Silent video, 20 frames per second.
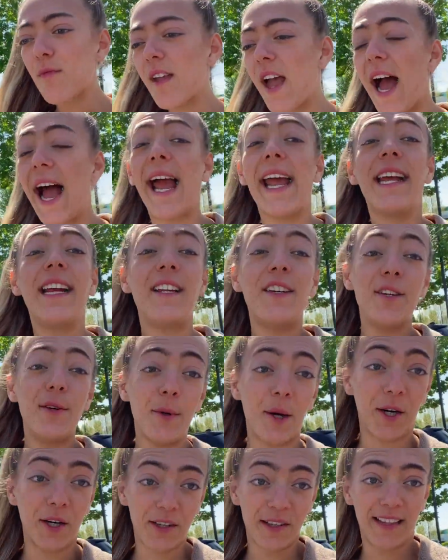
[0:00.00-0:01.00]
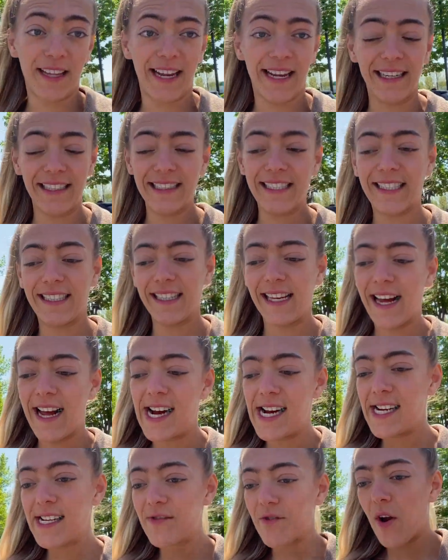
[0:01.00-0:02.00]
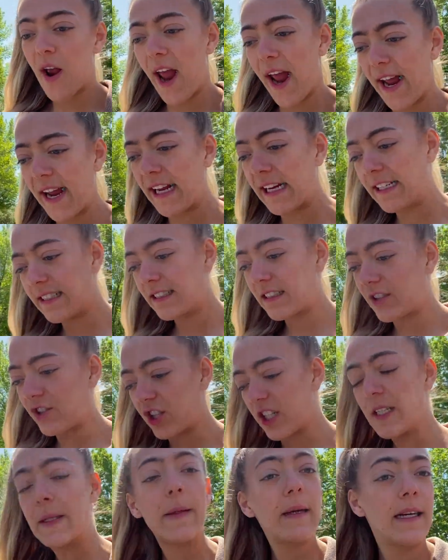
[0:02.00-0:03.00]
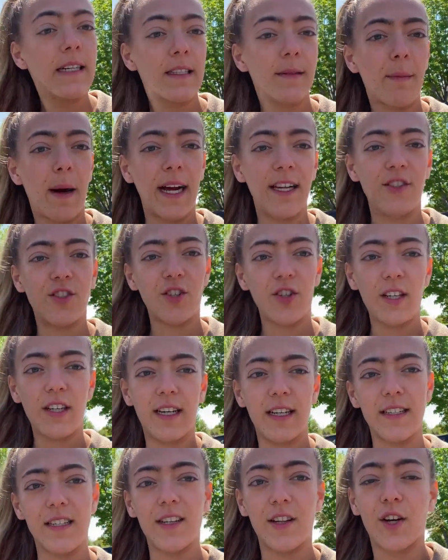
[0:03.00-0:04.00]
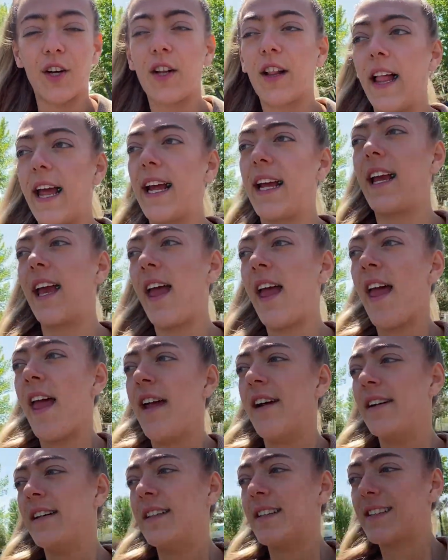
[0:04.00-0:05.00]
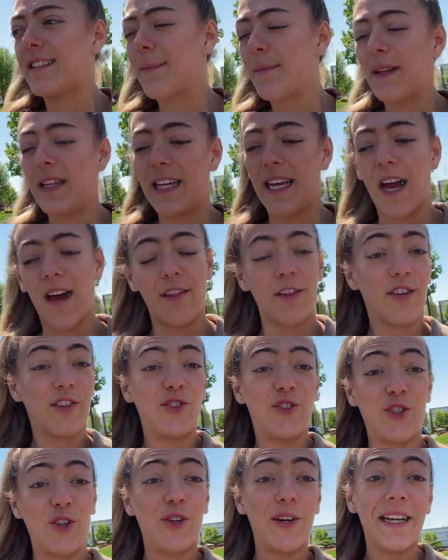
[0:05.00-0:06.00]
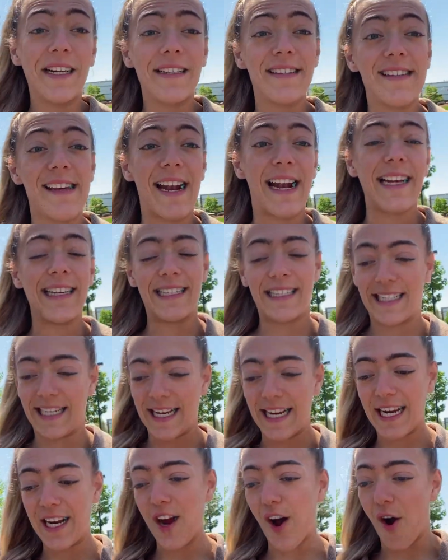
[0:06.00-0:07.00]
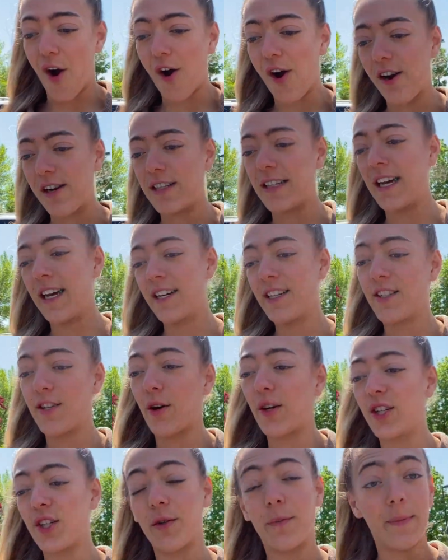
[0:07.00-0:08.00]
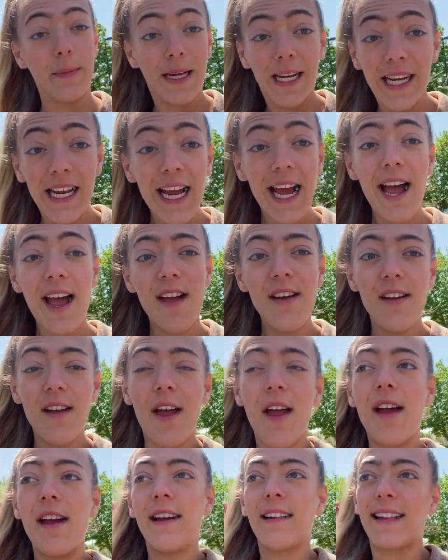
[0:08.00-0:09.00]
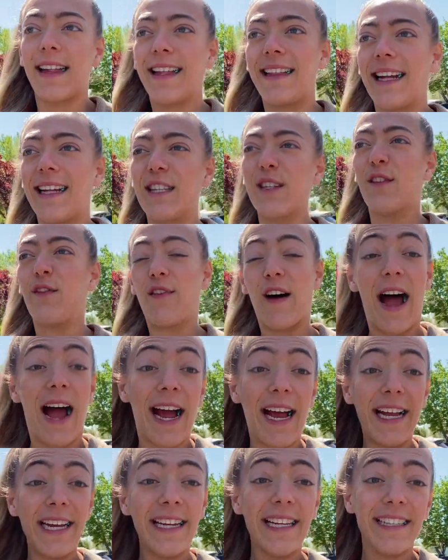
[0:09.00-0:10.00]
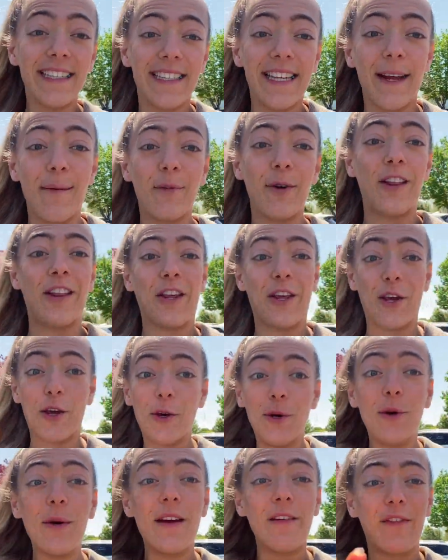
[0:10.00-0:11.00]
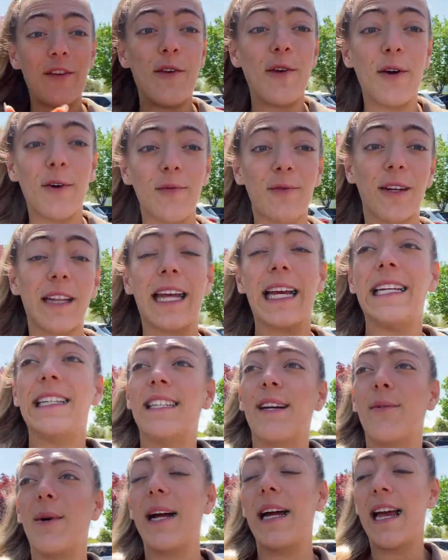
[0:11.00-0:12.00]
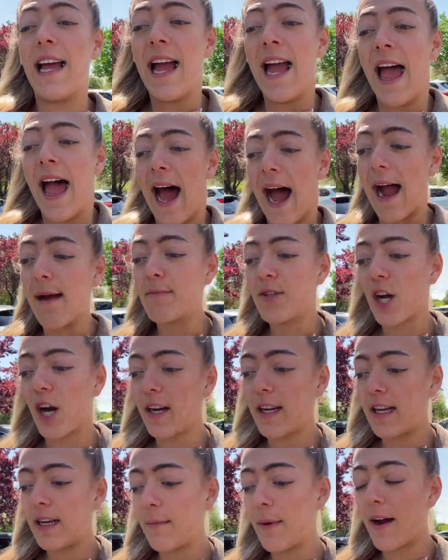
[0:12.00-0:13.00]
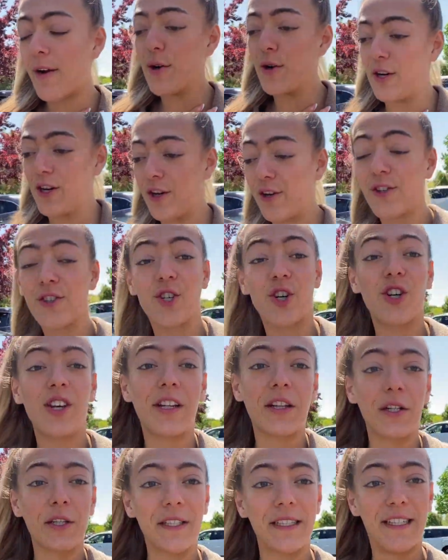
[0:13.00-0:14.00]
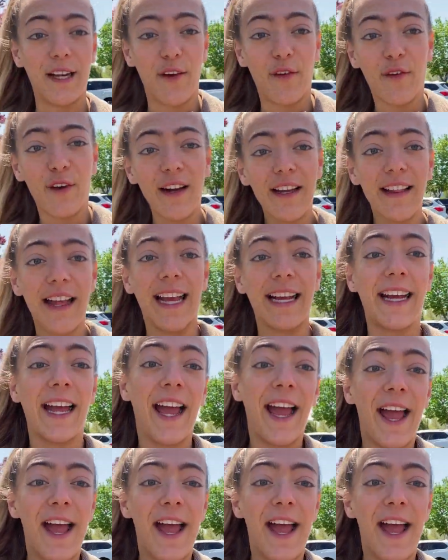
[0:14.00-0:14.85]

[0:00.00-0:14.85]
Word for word: I can do hard things. And just because my journey doesn't look like some of the other journeys that I see on social media, like that's fine. And same with you. If you don't relate to what I'm talking about, or your journey looks different, like